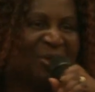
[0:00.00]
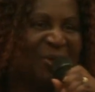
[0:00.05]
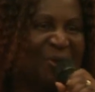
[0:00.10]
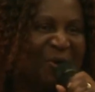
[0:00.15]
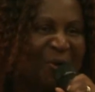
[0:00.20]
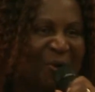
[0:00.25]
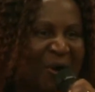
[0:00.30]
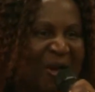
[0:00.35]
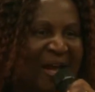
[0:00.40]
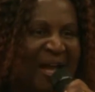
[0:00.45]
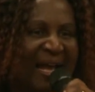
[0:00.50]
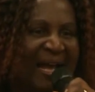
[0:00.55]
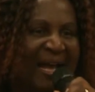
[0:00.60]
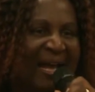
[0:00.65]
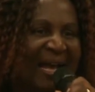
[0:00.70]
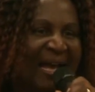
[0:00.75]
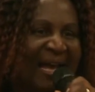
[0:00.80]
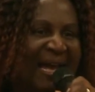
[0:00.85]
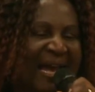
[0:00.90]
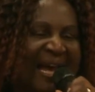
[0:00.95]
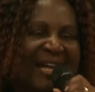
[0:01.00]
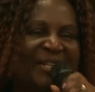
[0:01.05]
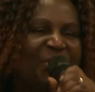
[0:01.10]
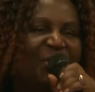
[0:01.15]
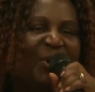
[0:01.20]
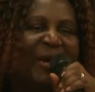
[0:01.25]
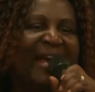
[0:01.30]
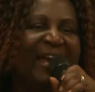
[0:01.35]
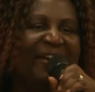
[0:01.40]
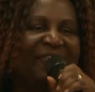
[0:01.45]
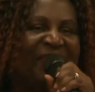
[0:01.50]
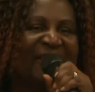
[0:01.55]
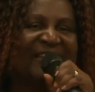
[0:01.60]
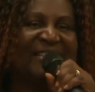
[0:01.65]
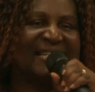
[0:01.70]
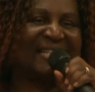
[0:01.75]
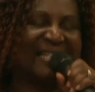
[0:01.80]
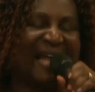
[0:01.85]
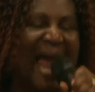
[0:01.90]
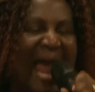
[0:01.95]
to you. And you even
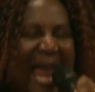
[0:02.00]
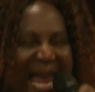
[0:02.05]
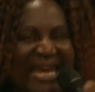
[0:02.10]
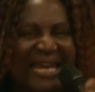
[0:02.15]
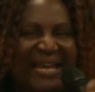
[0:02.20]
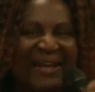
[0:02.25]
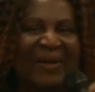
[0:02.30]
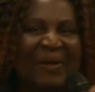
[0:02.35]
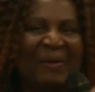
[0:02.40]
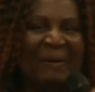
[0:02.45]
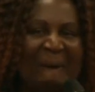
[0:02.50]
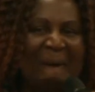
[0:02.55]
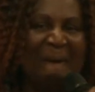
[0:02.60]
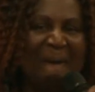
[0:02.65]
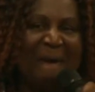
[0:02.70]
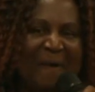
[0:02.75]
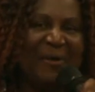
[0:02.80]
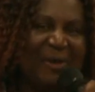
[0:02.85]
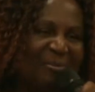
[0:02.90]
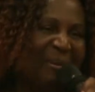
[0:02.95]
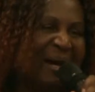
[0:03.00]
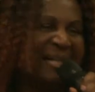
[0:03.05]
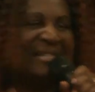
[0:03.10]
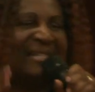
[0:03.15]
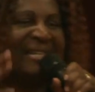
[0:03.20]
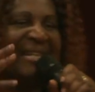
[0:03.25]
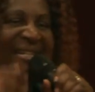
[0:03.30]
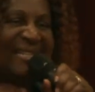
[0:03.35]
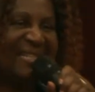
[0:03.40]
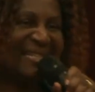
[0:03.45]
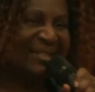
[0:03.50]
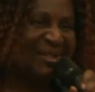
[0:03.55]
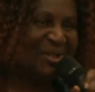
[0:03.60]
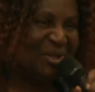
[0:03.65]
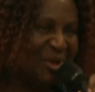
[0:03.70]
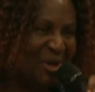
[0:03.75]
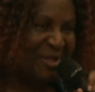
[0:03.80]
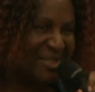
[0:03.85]
say, you must listen to